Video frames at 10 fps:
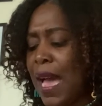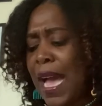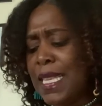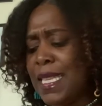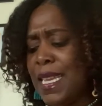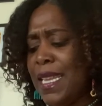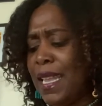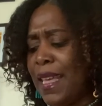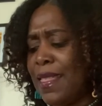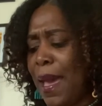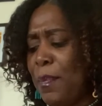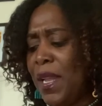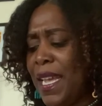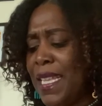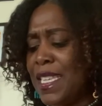I stayed like that,
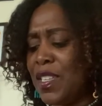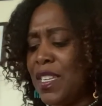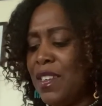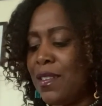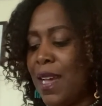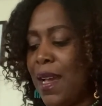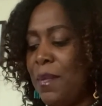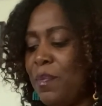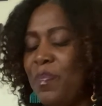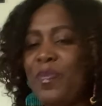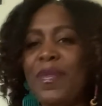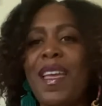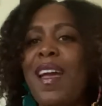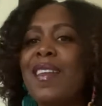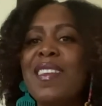playing till dinner time.
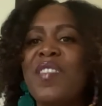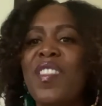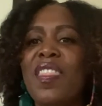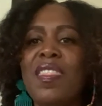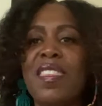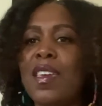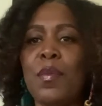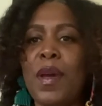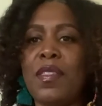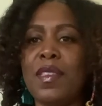I didn't even think about the